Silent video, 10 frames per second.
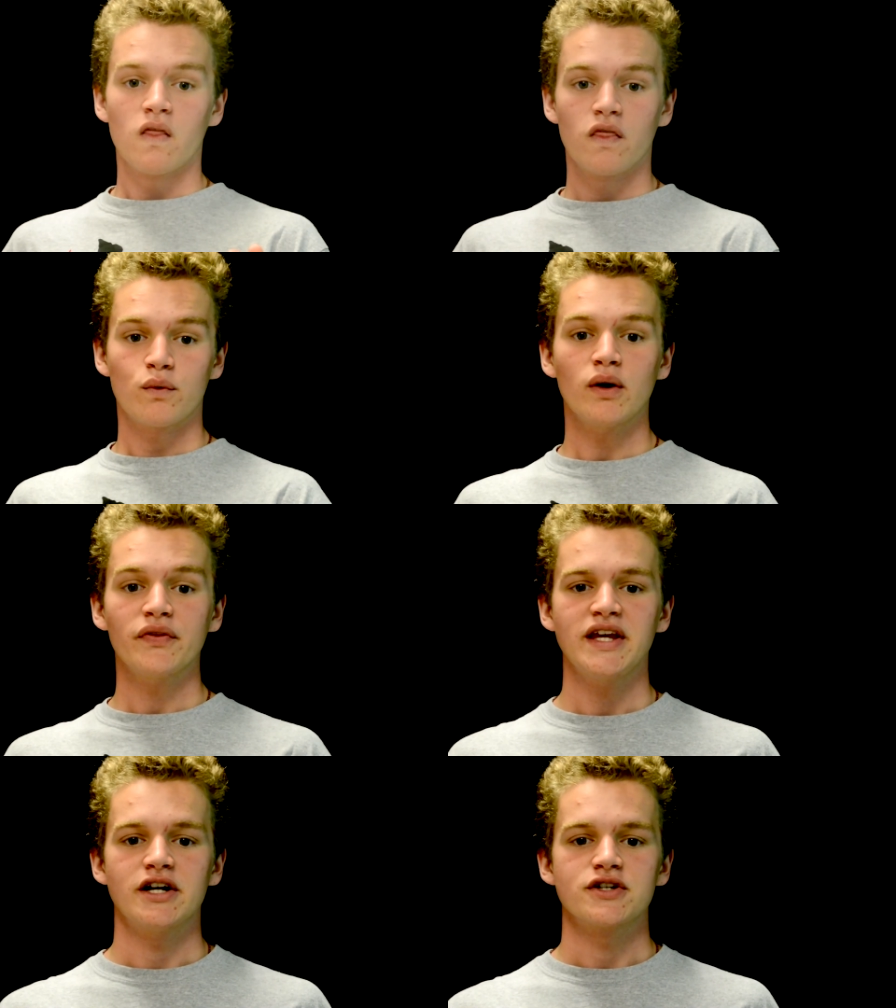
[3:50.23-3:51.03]
Throughout
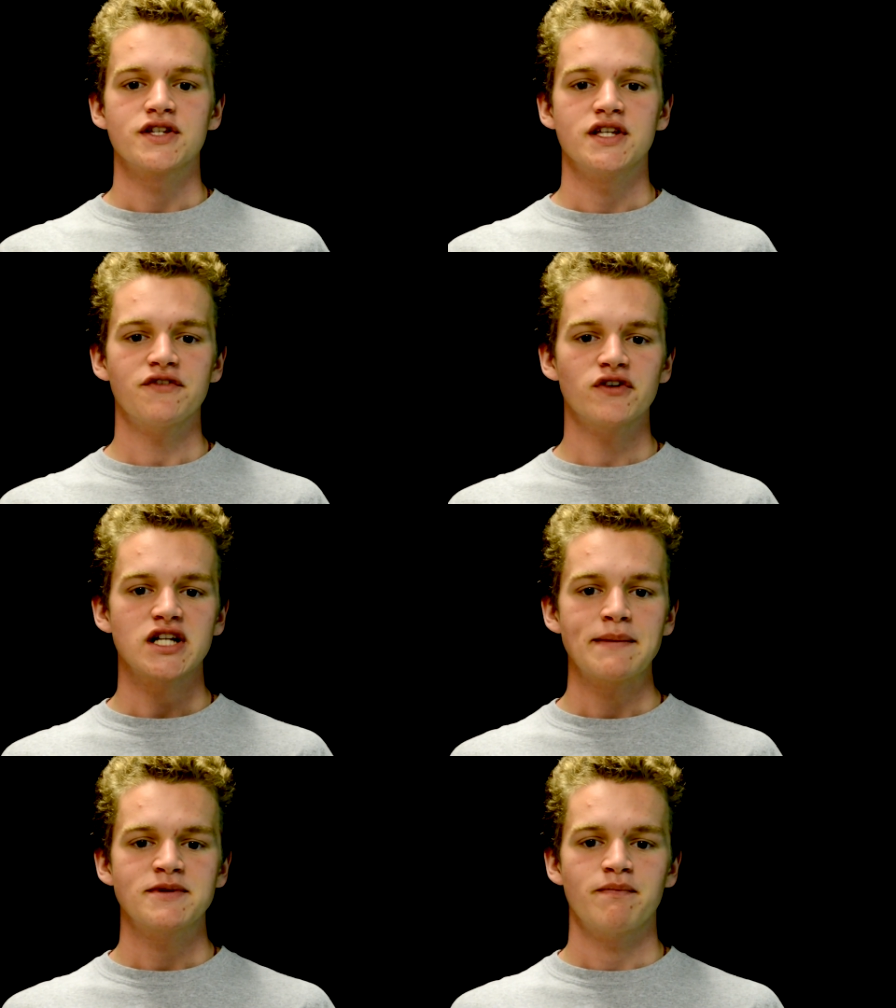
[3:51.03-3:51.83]
the years, the different
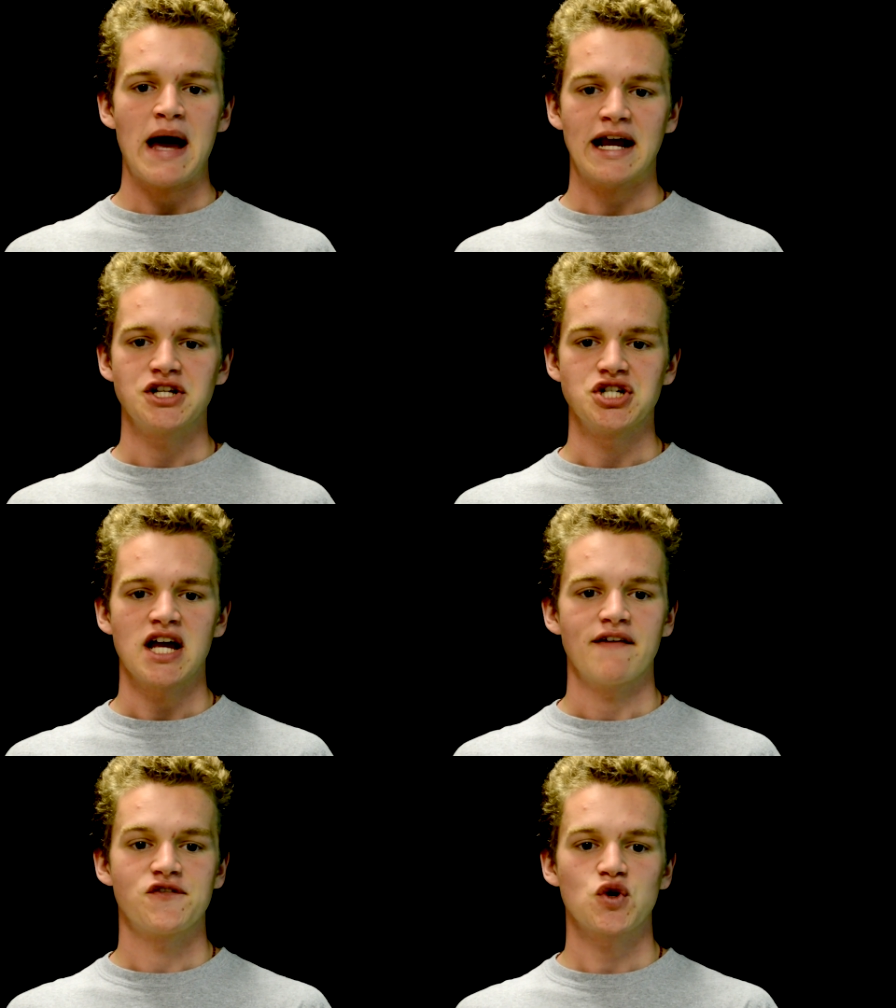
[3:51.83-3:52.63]
types of packaging
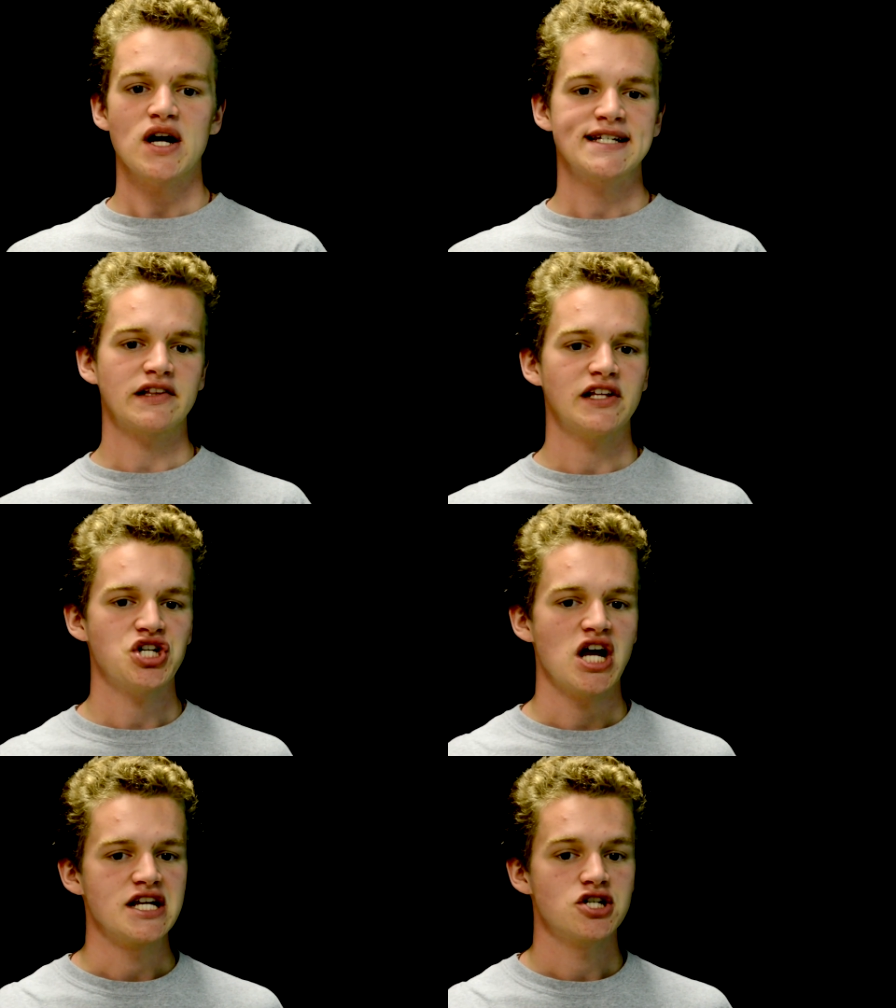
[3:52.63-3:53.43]
have drastically
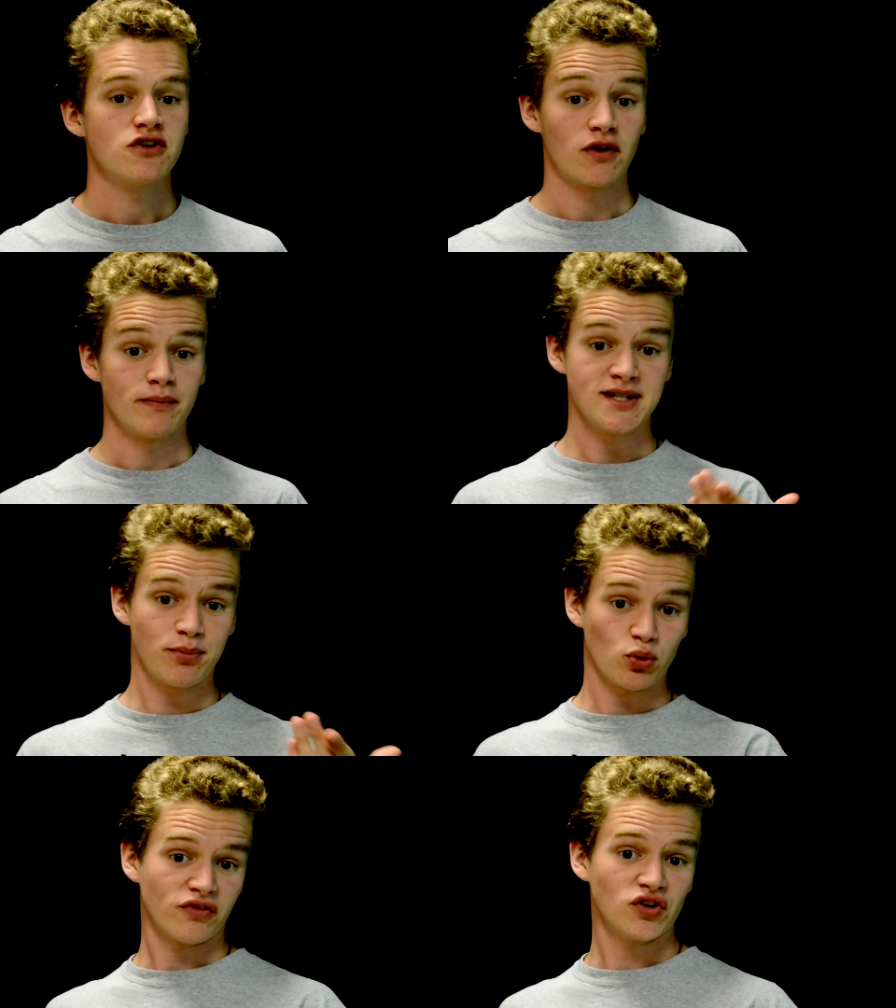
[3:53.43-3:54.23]
changed, from
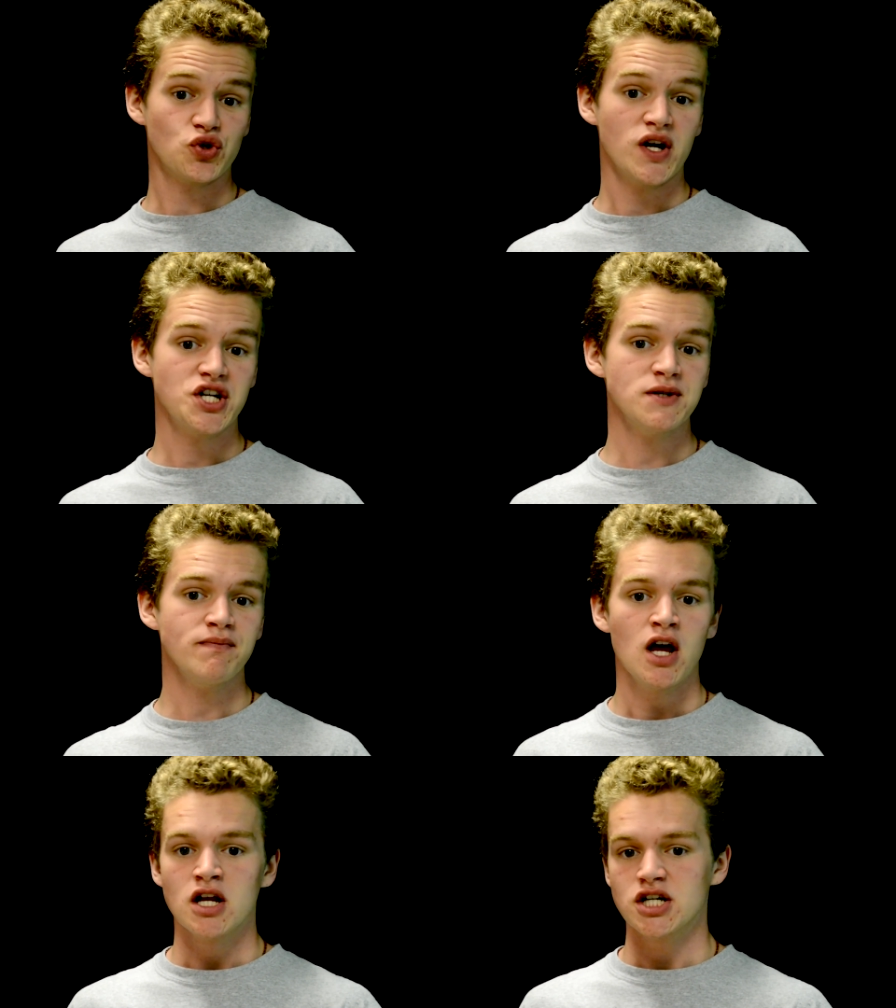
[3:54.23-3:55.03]
simple refrigeration
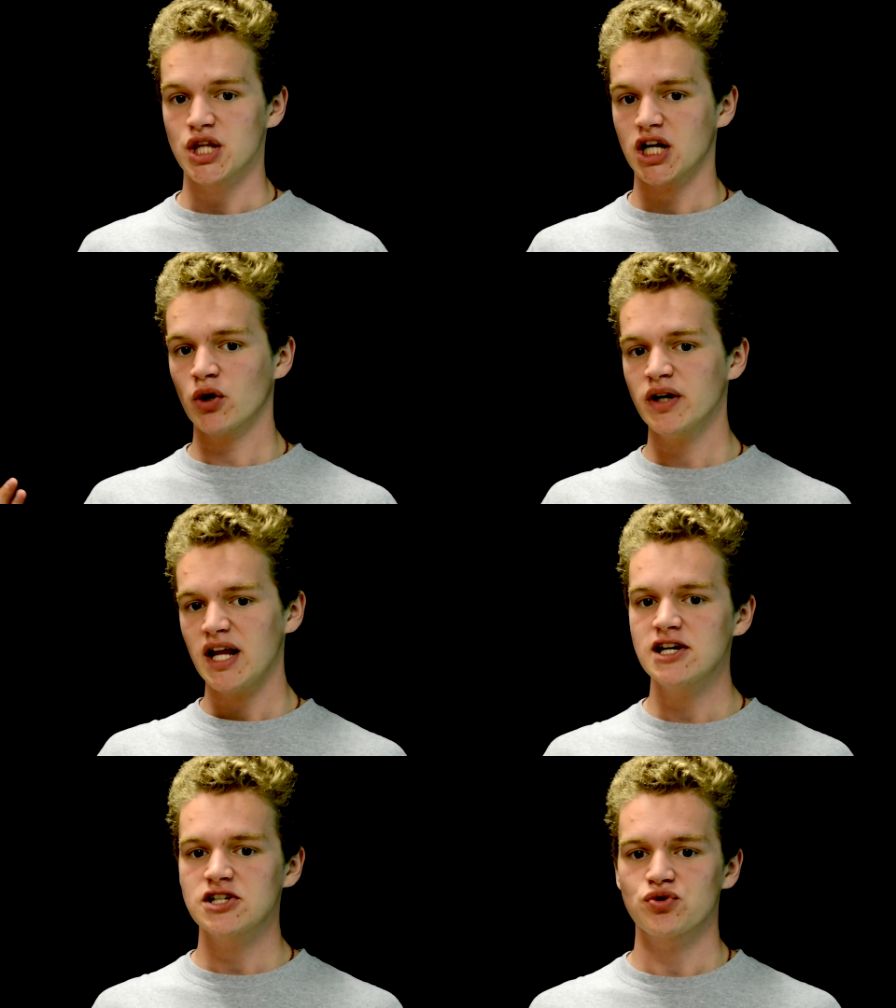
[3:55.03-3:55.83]
to the
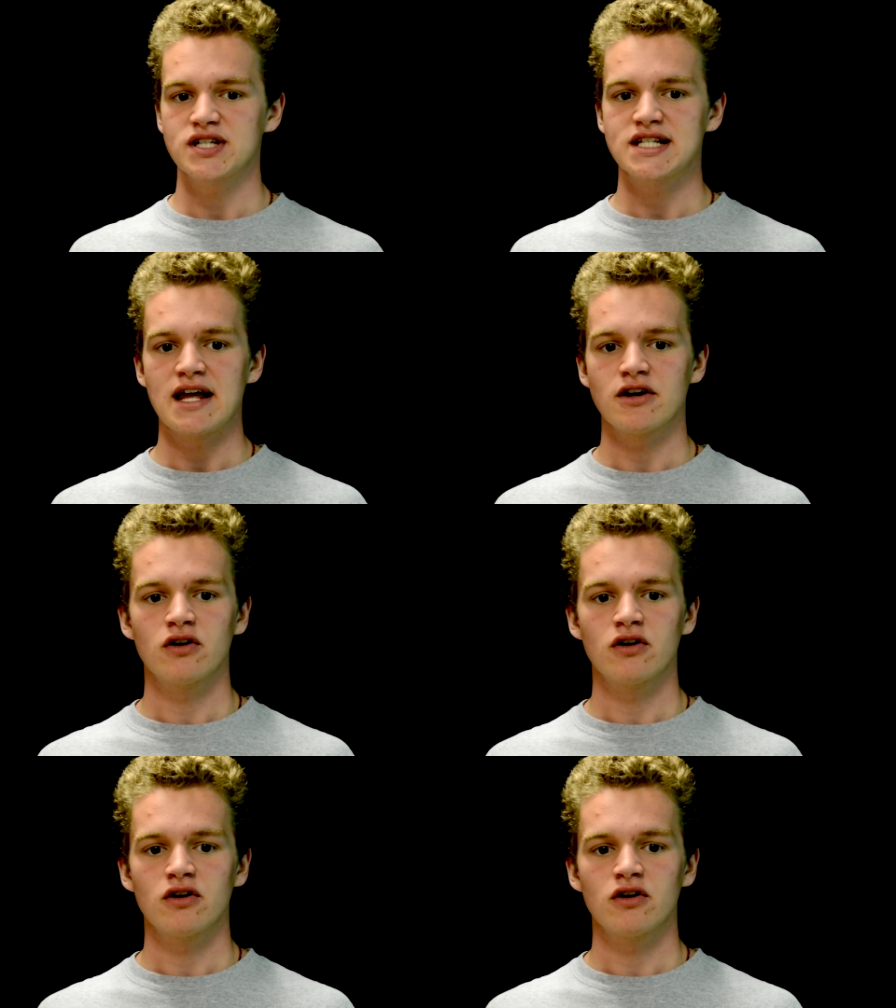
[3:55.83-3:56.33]
current industry standard